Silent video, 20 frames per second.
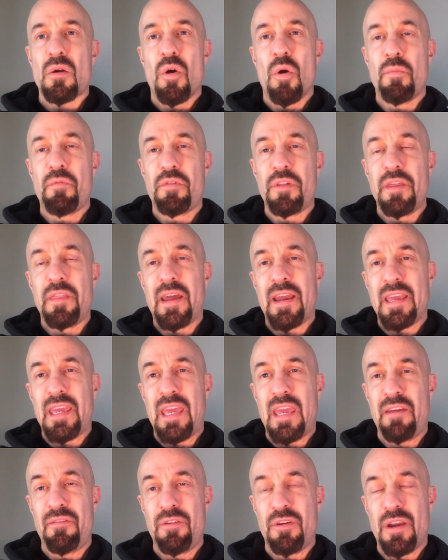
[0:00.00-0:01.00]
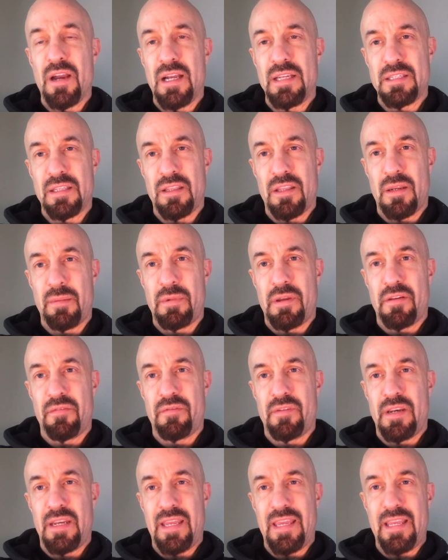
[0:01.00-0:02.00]
hopefully that gave you guys a little bit
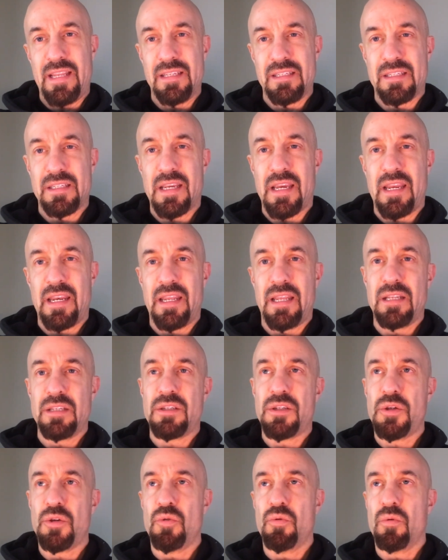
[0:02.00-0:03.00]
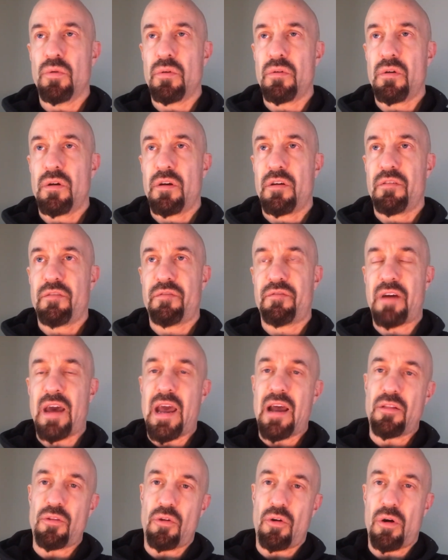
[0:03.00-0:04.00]
of an insight into
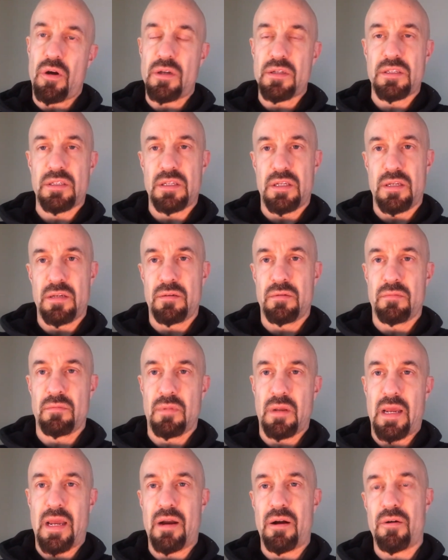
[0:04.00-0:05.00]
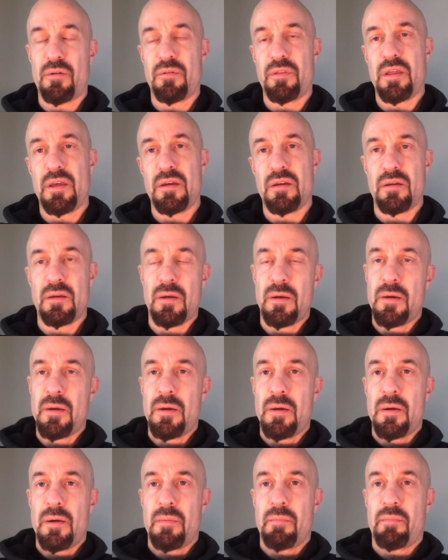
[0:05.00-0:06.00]
fat loss and how the
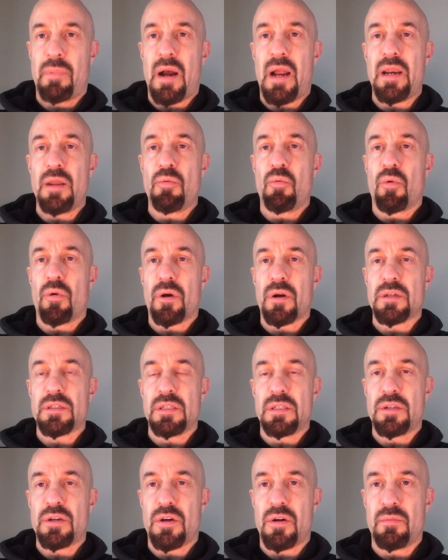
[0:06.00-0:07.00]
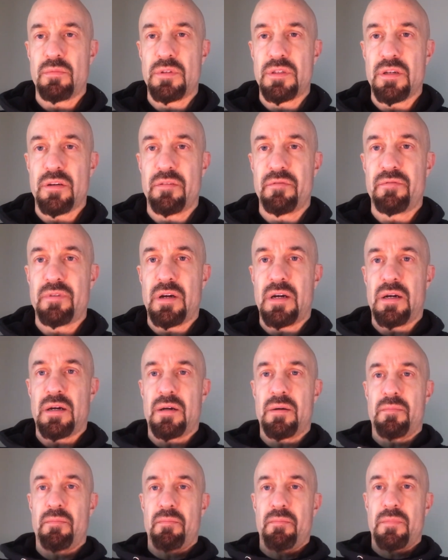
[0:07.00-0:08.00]
body works in terms of
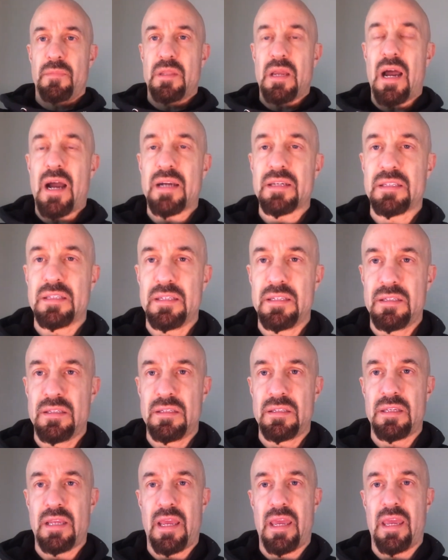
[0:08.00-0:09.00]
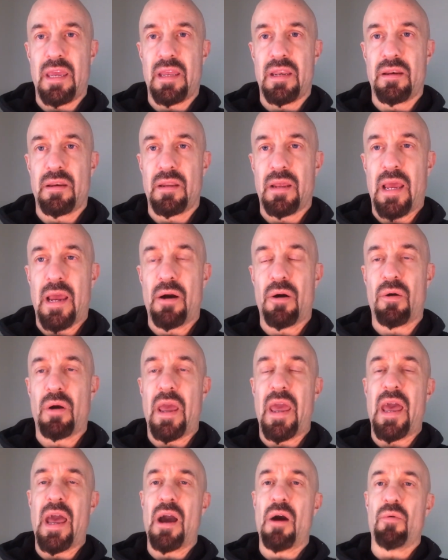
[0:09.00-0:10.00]
toxins, and how
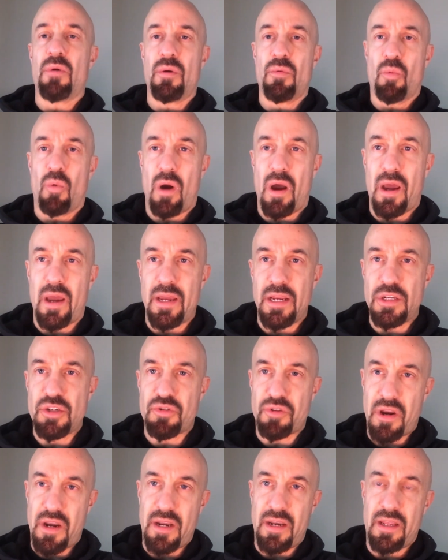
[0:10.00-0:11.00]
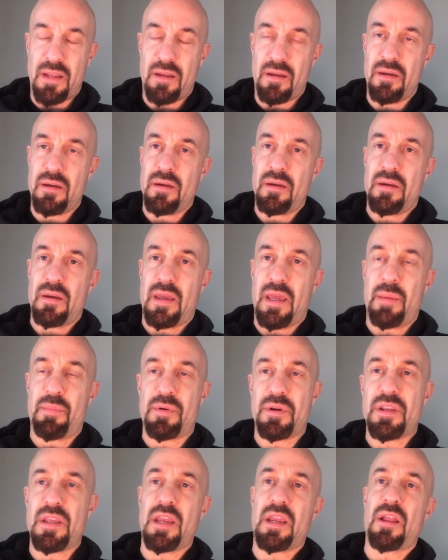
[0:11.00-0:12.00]
and why training a
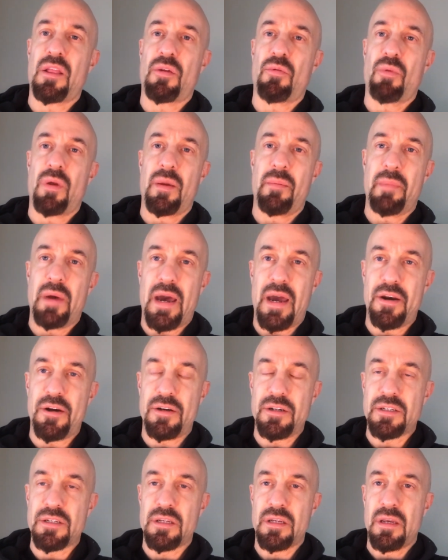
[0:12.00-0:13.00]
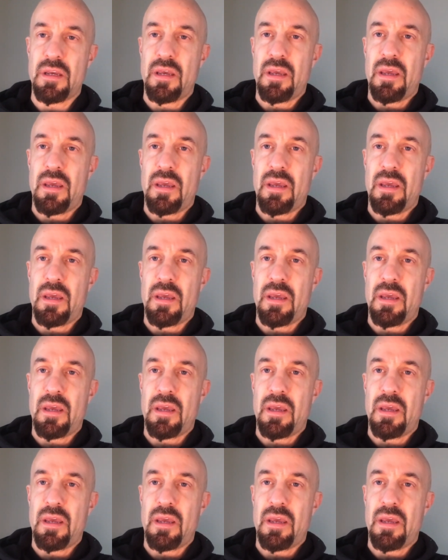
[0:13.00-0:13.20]
particular way matters.